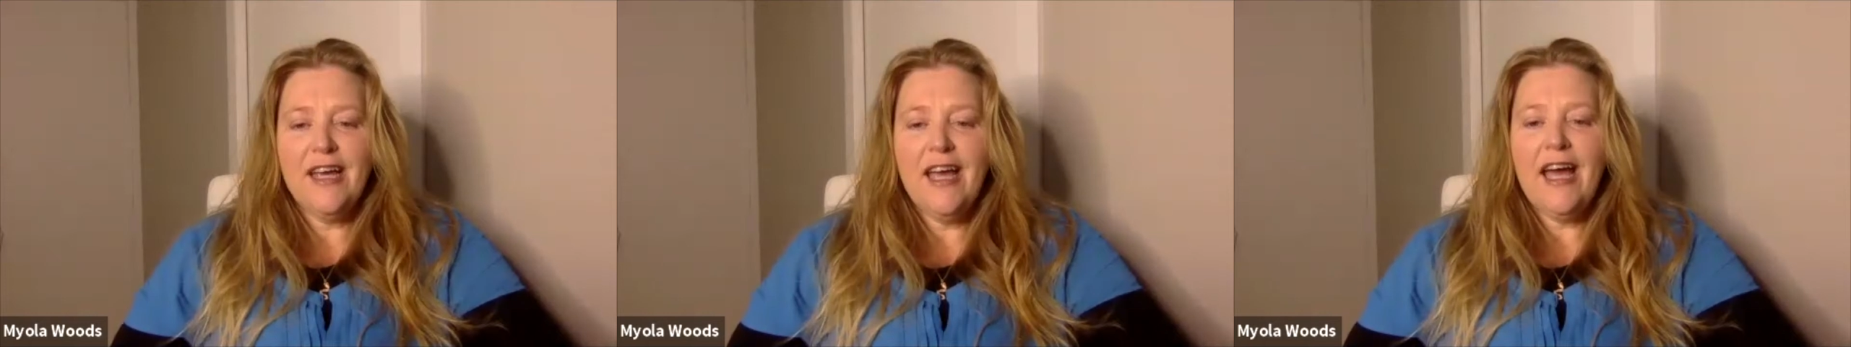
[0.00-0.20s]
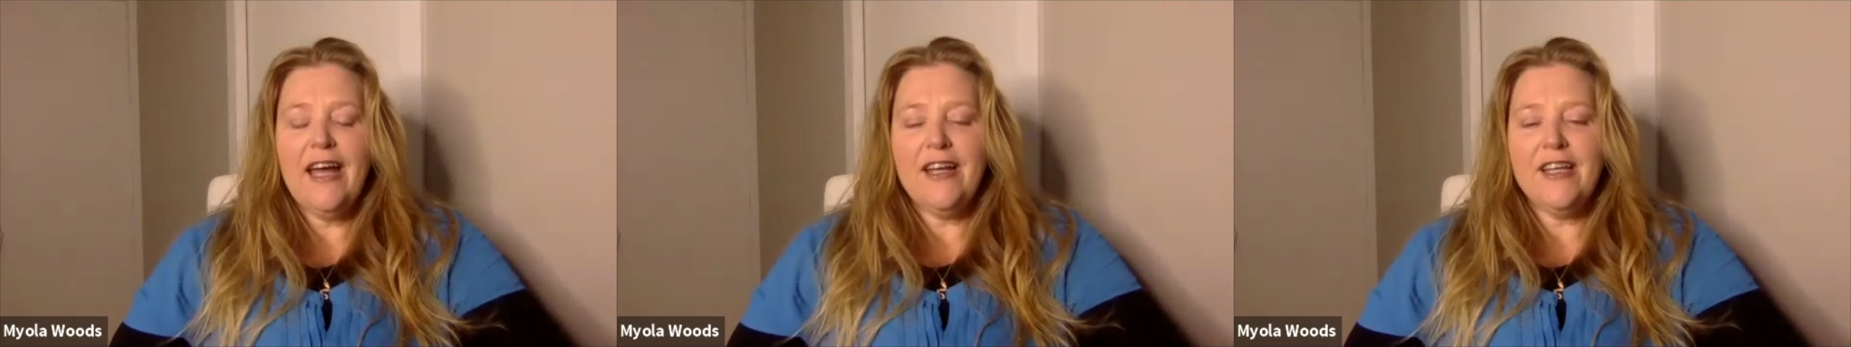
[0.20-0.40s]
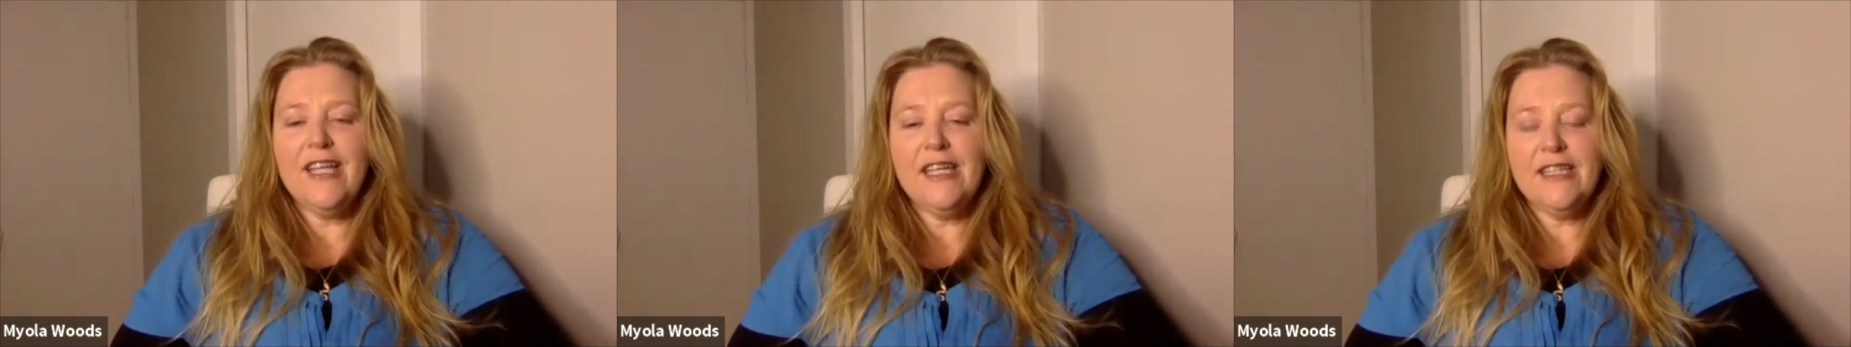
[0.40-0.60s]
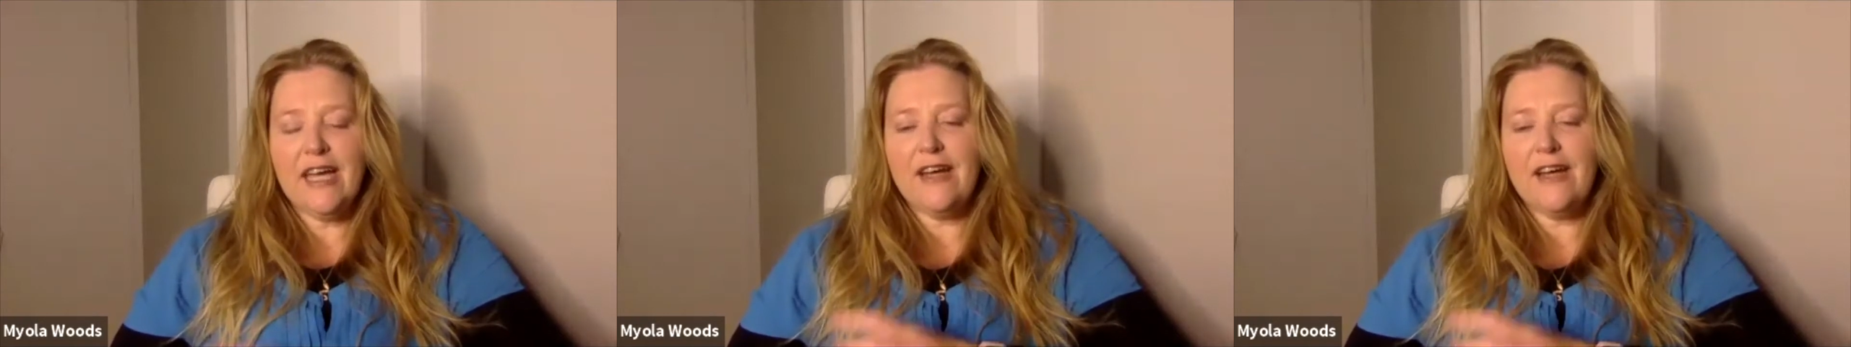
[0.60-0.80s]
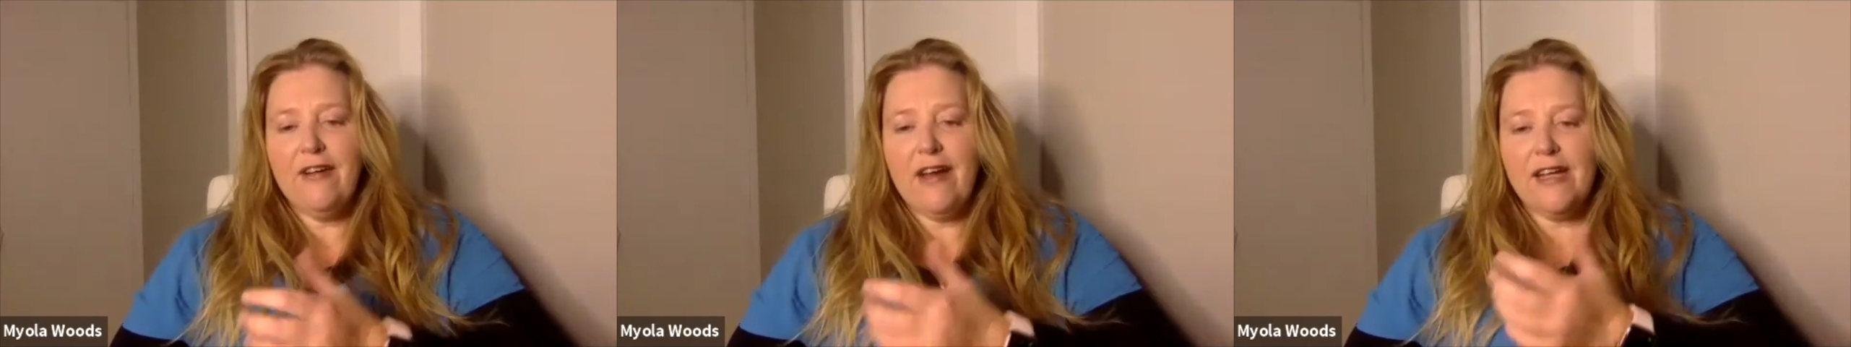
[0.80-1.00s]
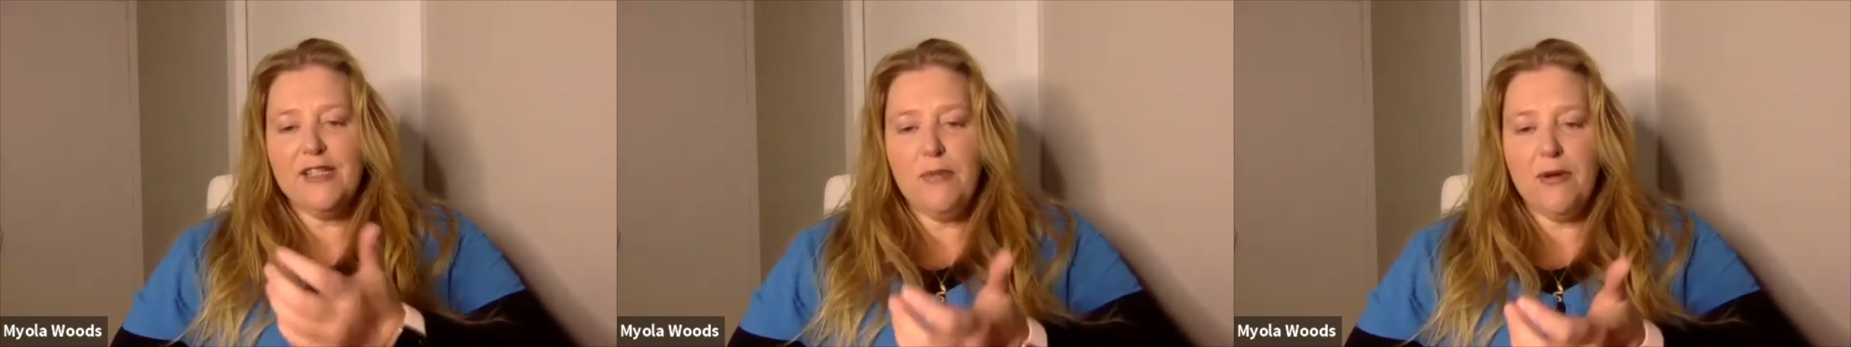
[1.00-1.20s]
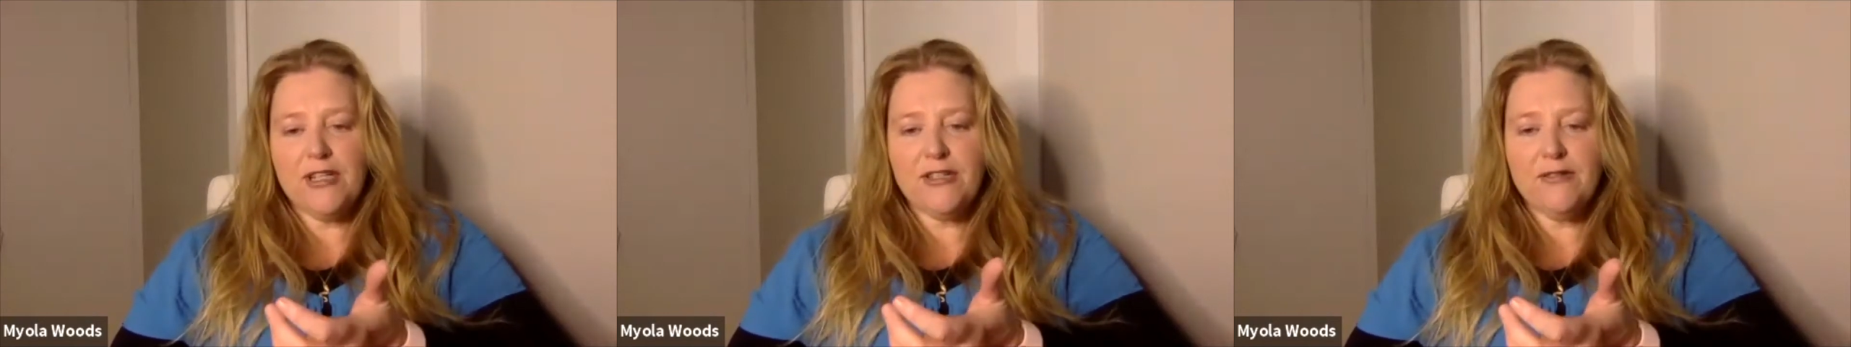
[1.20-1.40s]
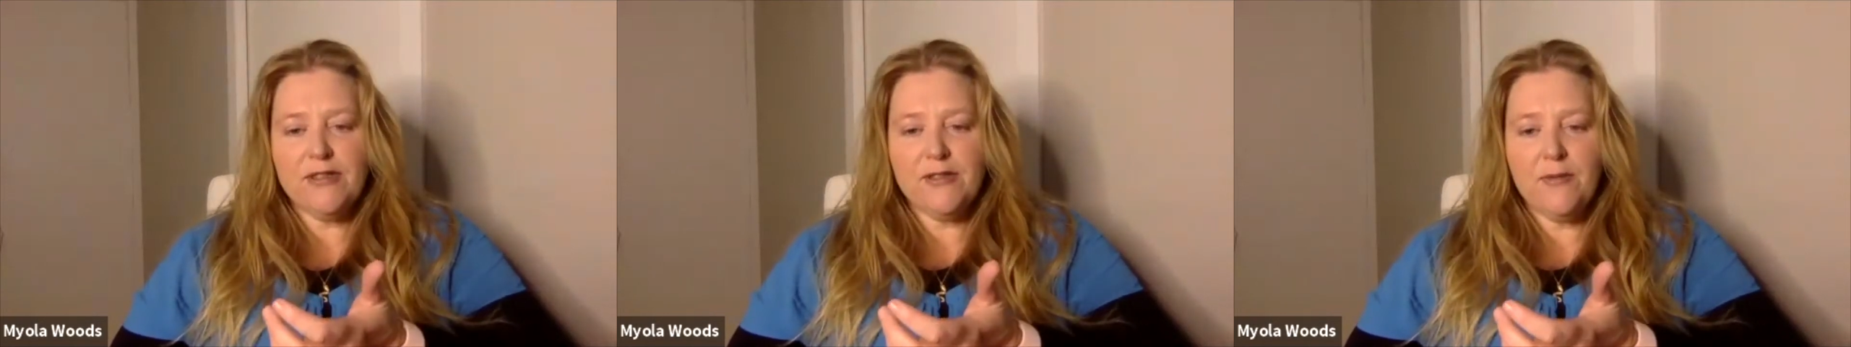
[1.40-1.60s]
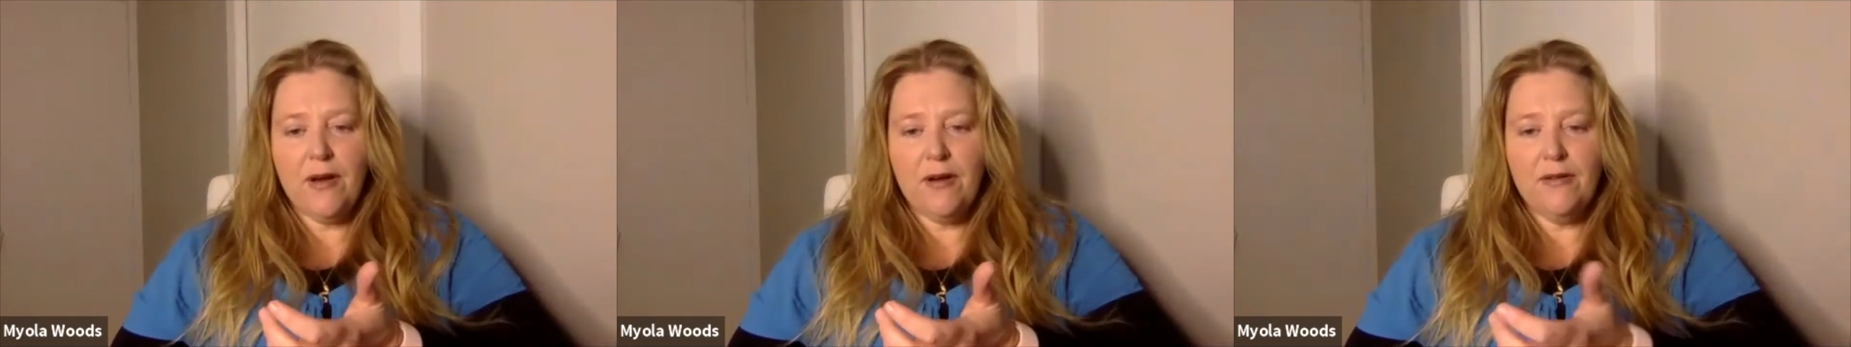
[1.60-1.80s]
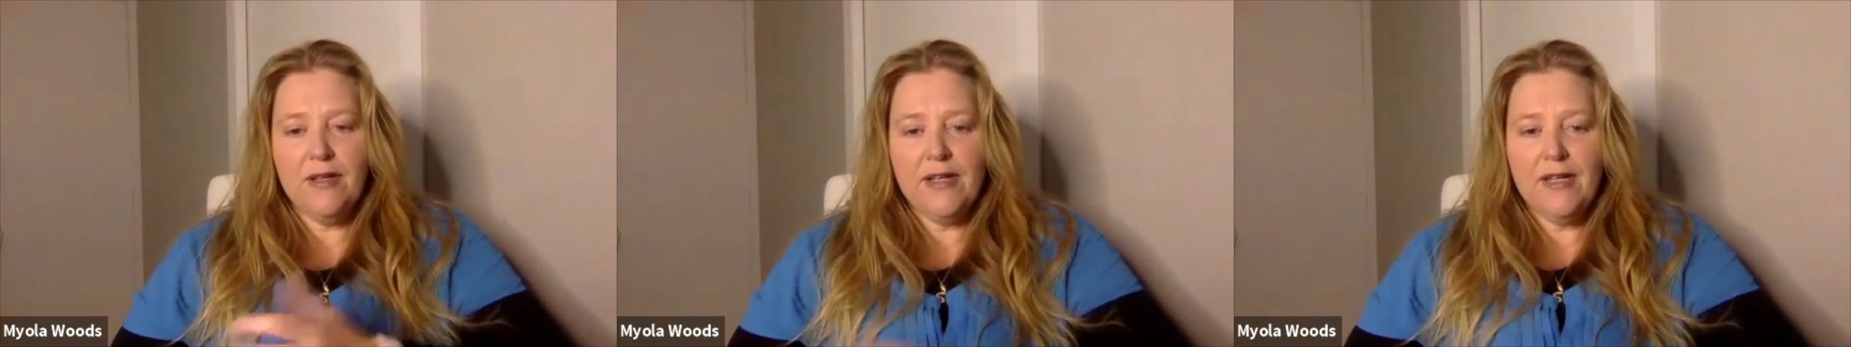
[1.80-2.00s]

and I think that creates pressure as well.